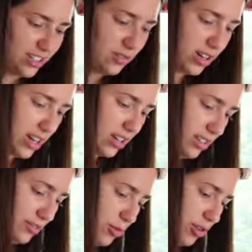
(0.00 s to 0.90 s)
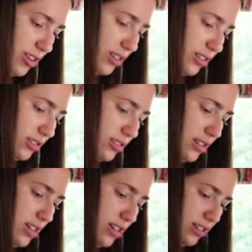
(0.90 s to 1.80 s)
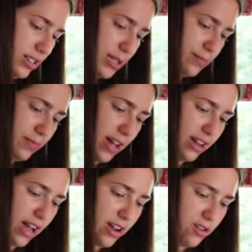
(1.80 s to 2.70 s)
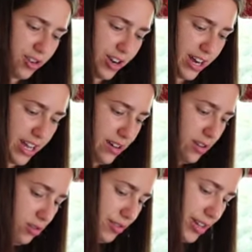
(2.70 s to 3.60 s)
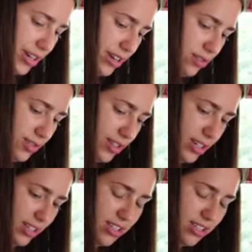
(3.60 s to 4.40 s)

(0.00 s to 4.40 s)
know what? I'll leave more than a little. I overdid it.